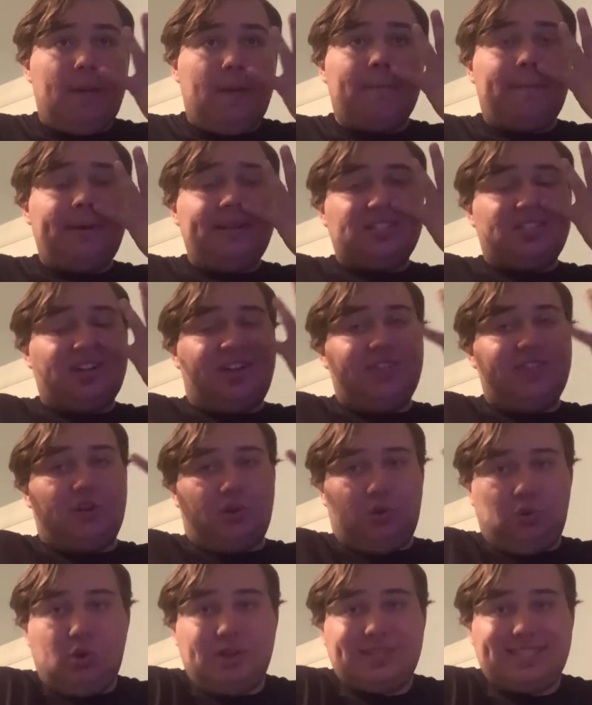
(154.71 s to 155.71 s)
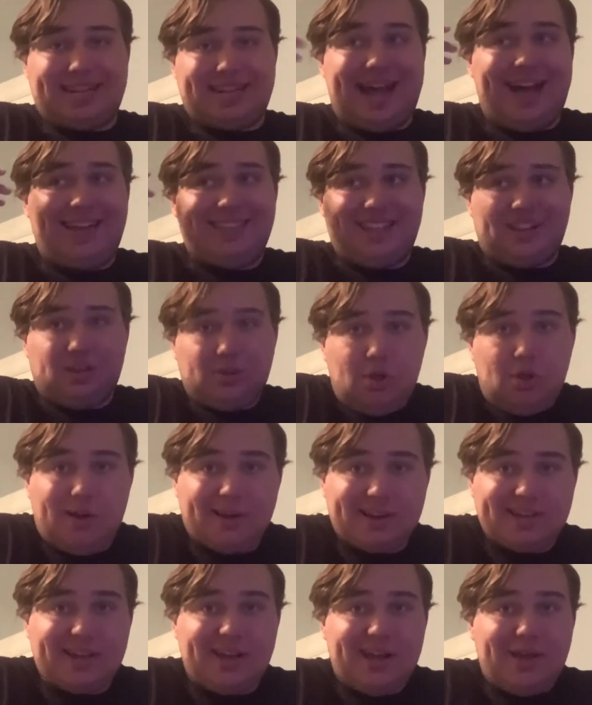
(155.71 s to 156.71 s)
based on their looks and how they
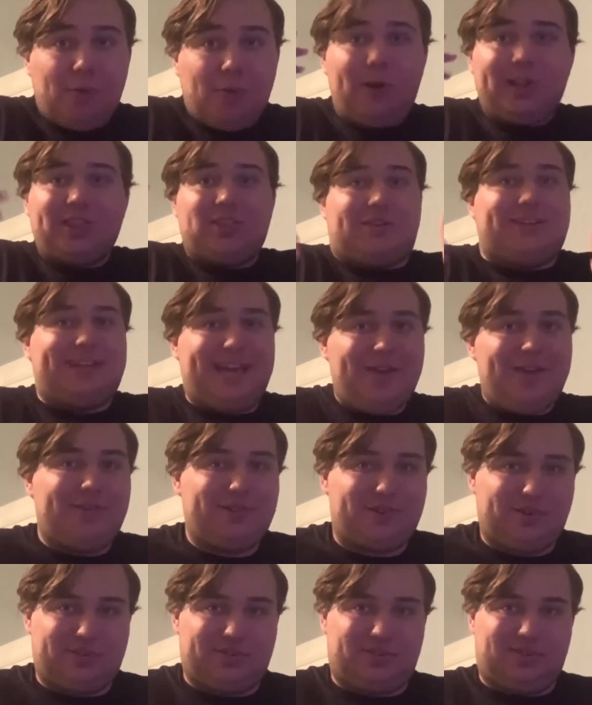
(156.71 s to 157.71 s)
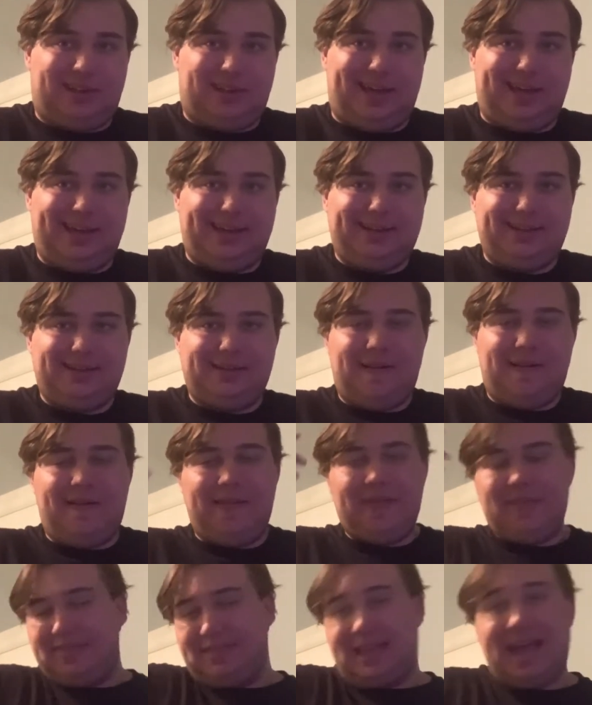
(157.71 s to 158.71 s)
look what their characters are like.
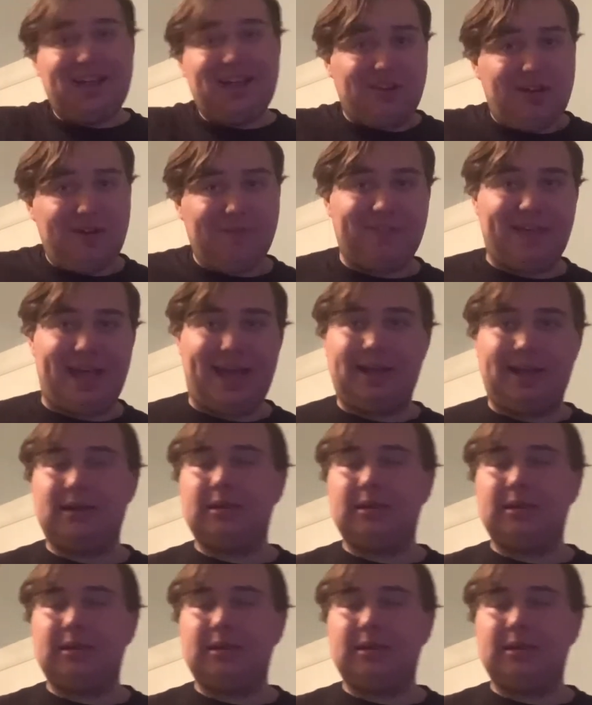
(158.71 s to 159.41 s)
I love that.